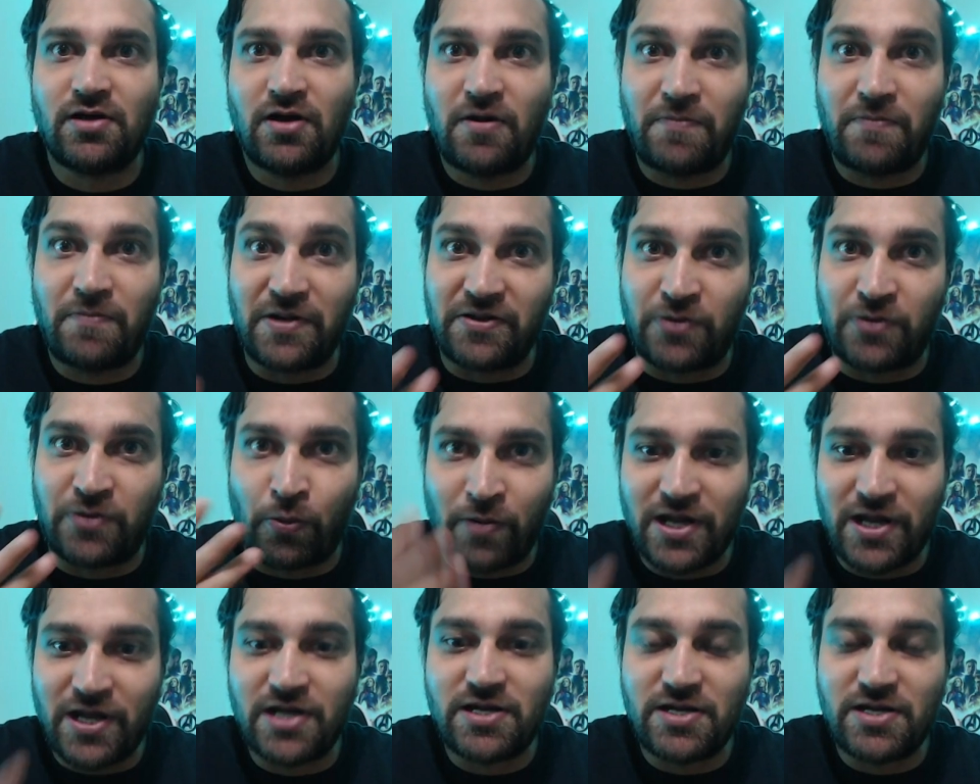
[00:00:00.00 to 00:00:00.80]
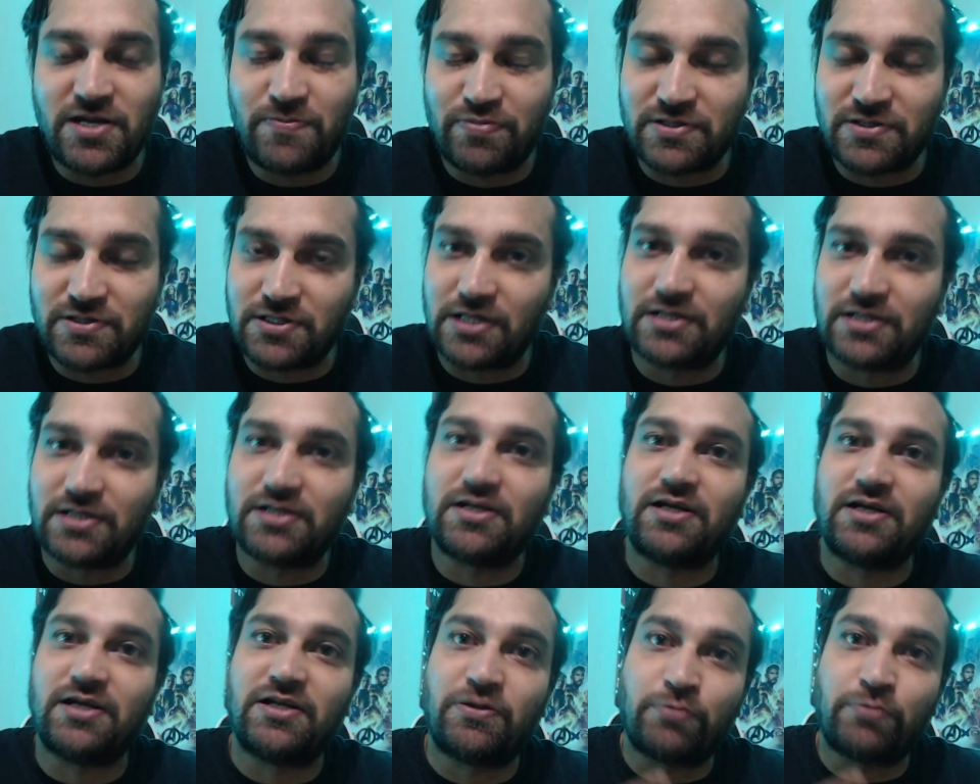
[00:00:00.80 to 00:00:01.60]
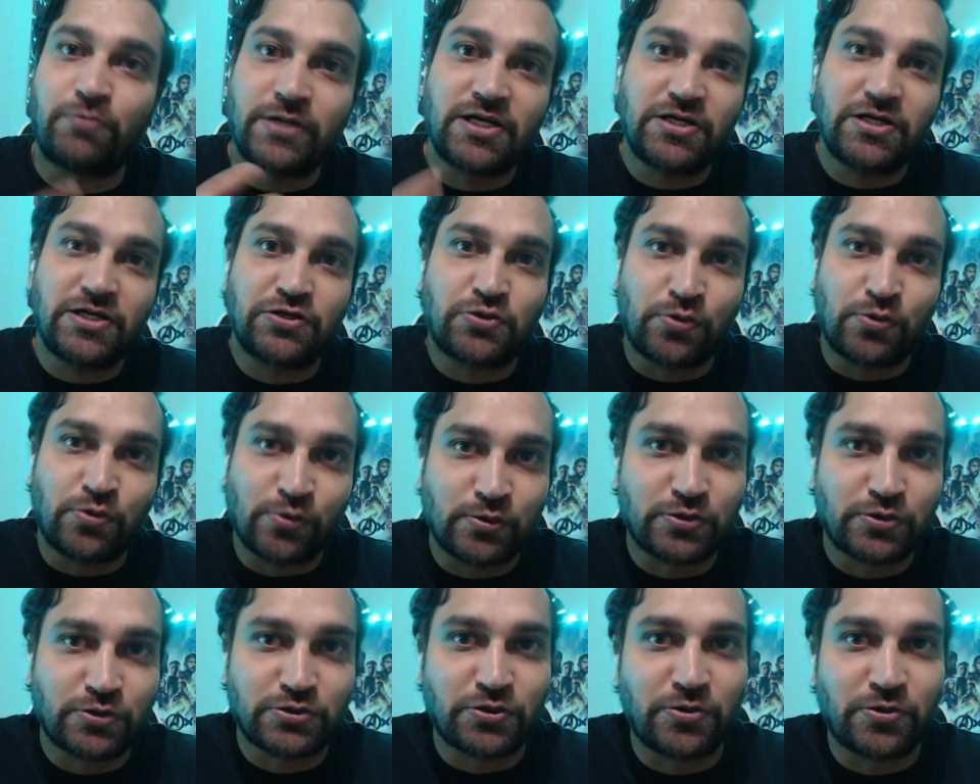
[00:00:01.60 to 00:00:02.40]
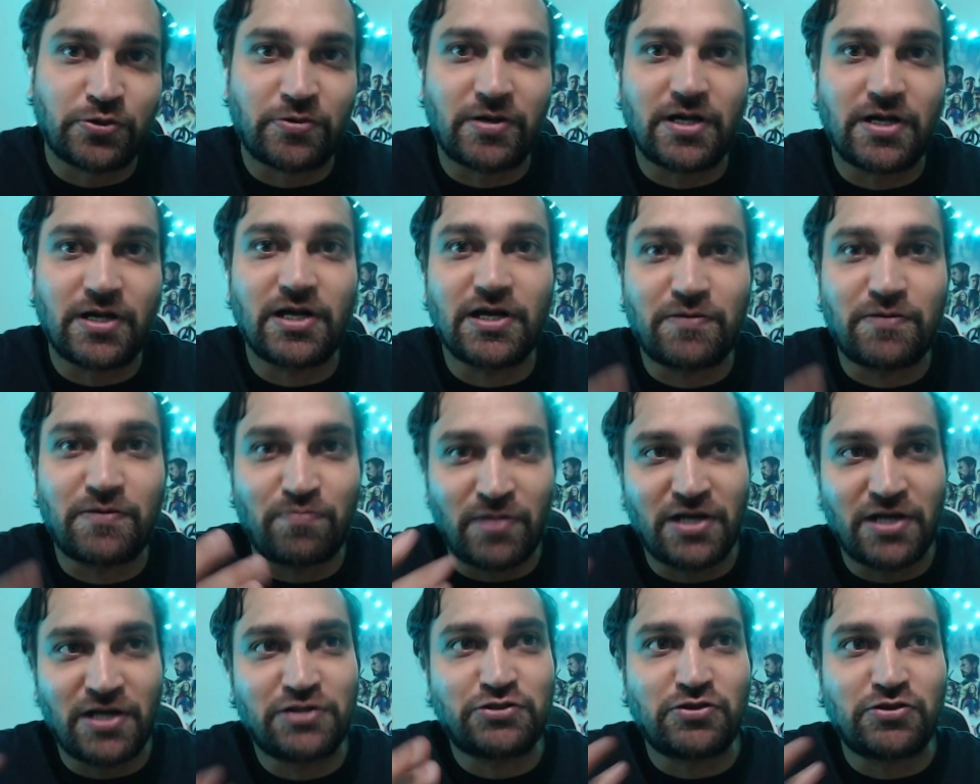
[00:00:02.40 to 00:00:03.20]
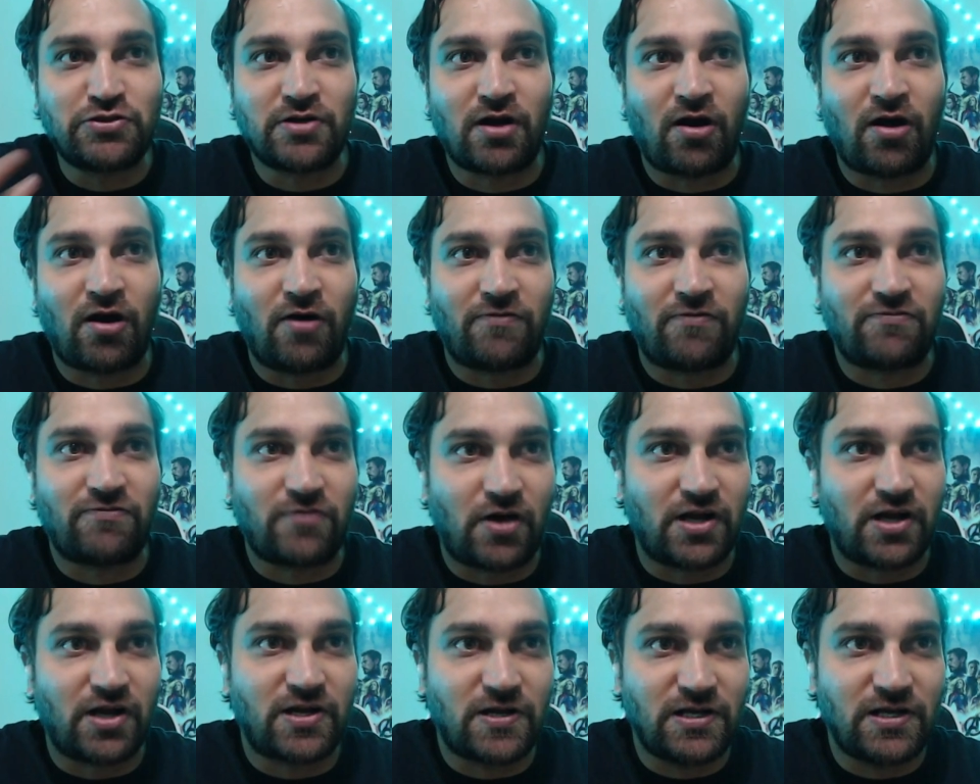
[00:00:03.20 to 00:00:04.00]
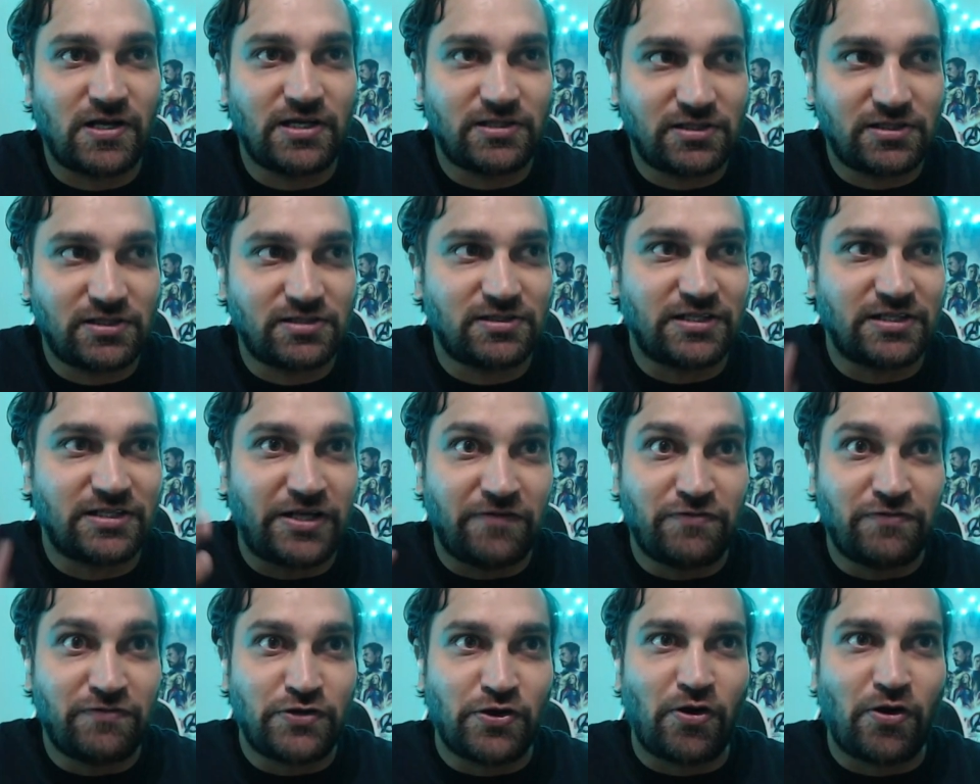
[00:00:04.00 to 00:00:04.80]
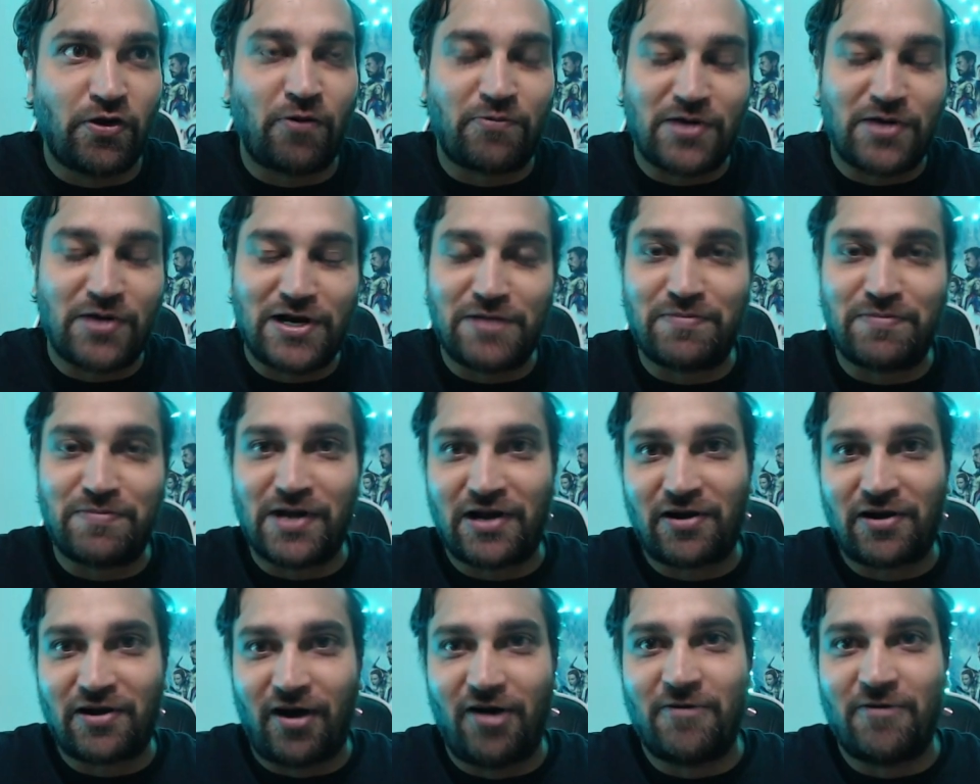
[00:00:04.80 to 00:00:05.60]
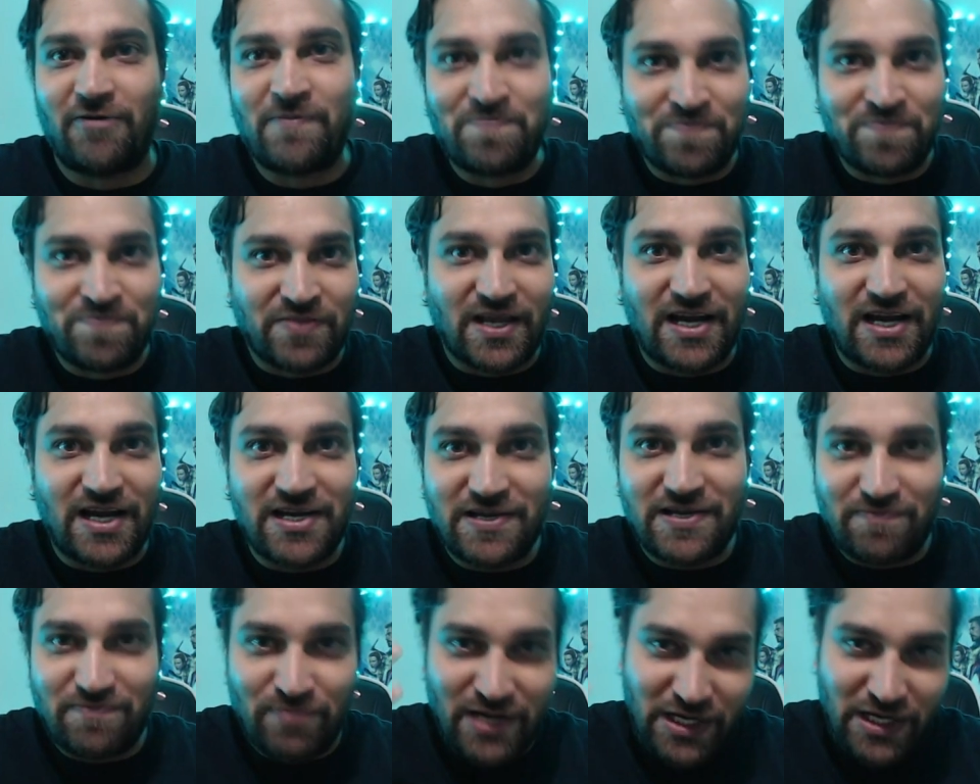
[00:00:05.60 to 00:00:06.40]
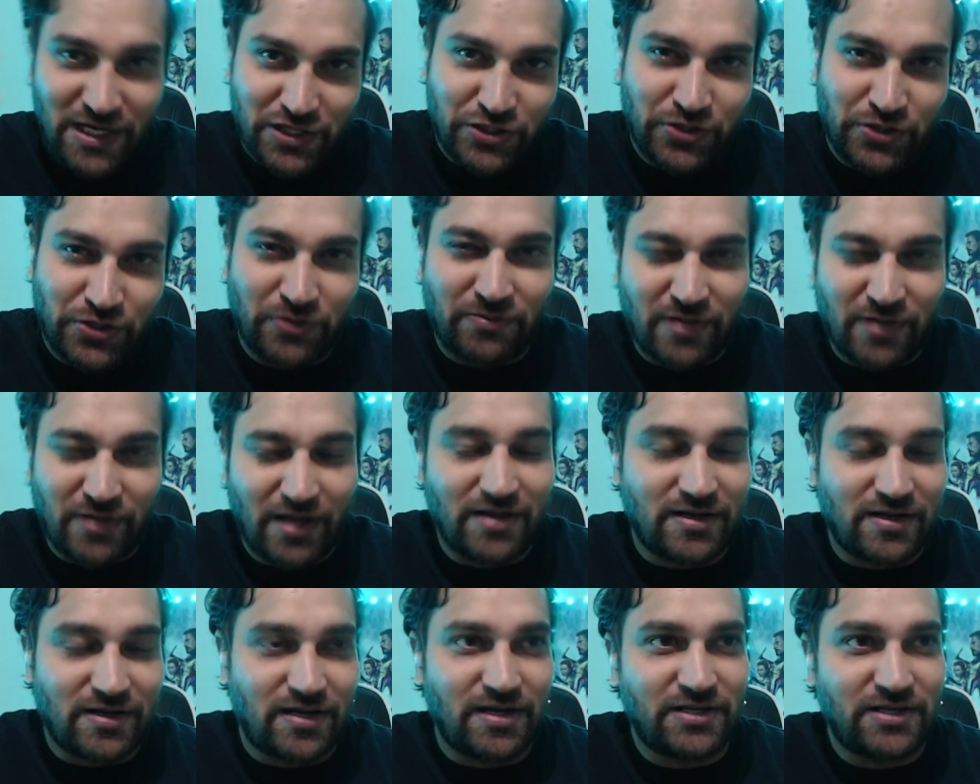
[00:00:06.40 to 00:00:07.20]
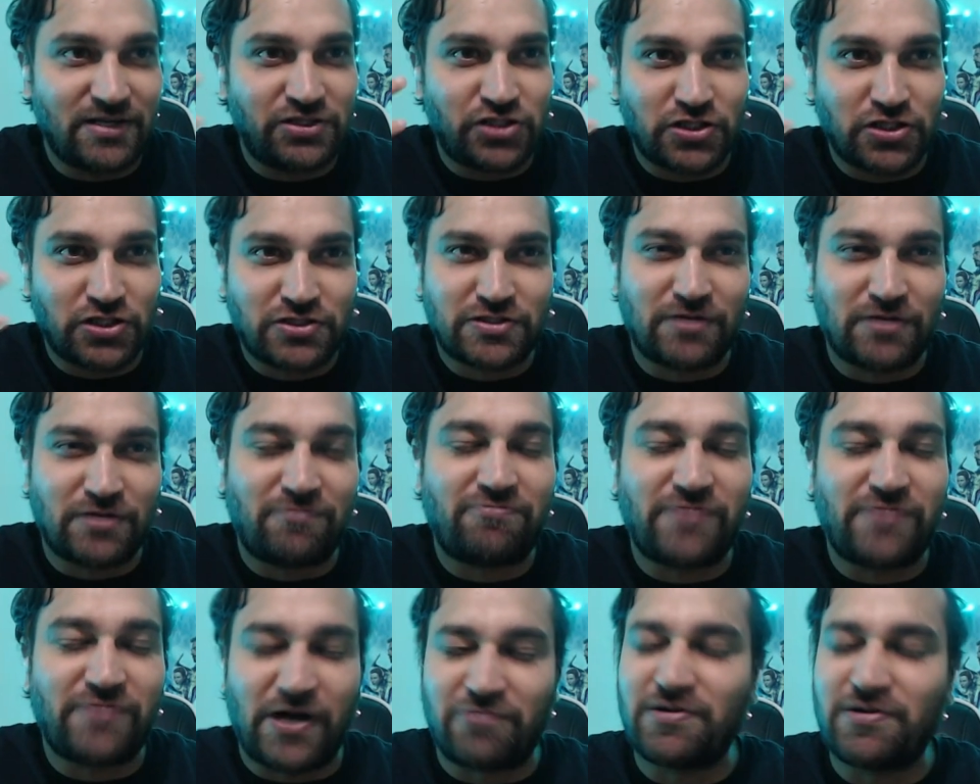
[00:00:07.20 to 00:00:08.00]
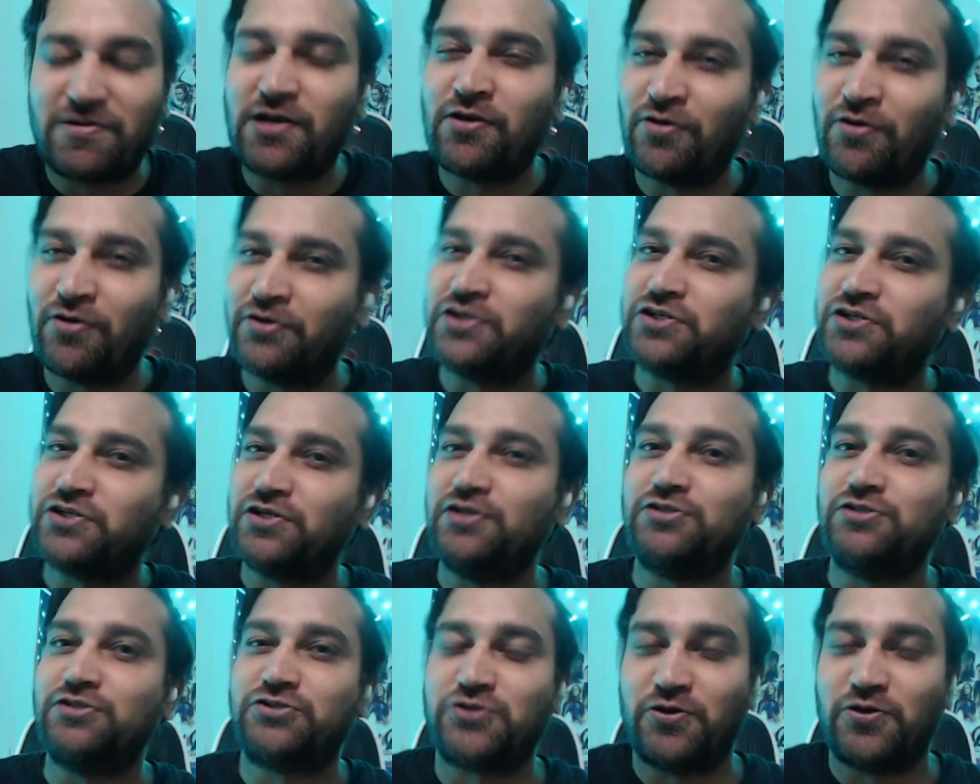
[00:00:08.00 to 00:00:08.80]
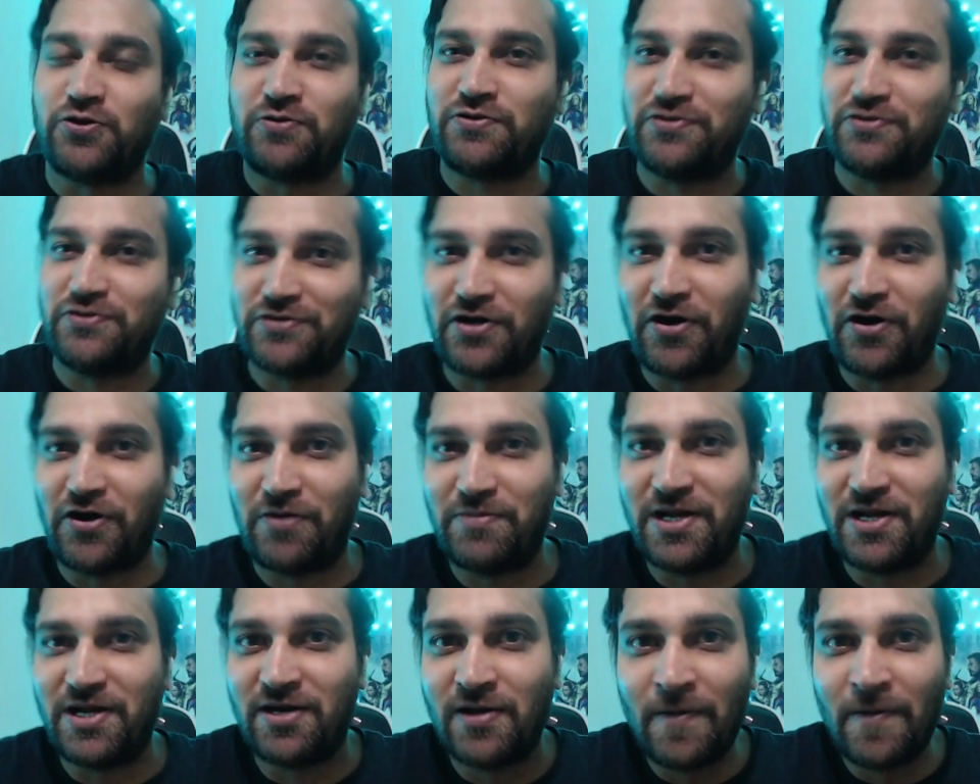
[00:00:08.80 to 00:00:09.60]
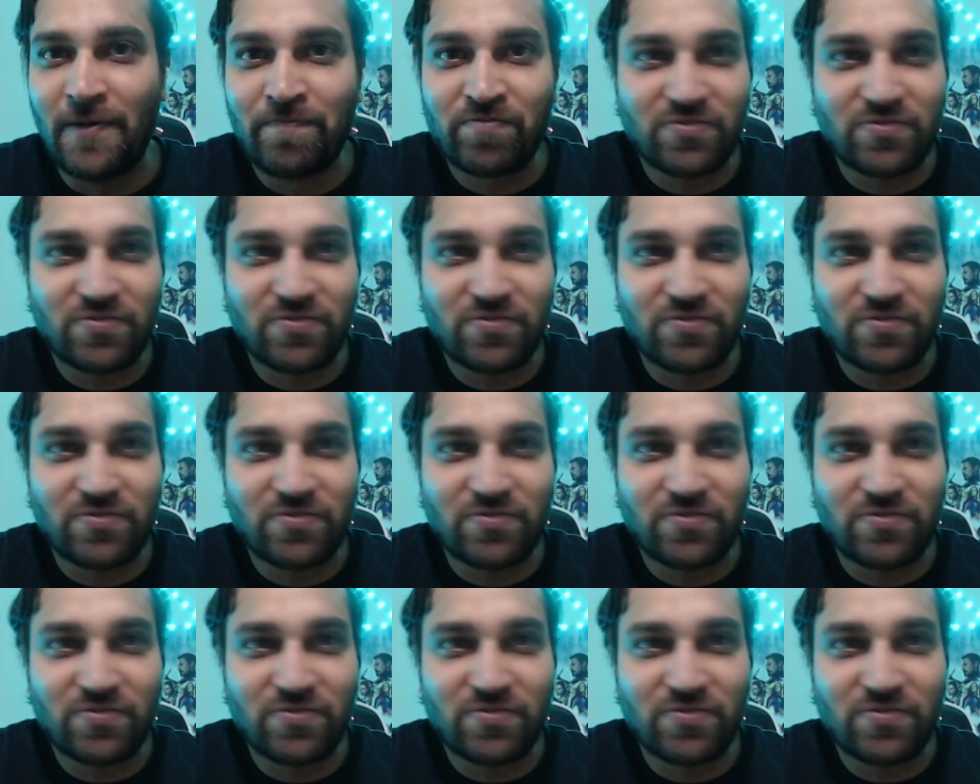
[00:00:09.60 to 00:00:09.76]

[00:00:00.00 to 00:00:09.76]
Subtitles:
But the way he presented it, the way he told the story, it makes you laugh. Like, it gives you a really big laugh and it makes you think. It's just a very logical joke, you know what I mean?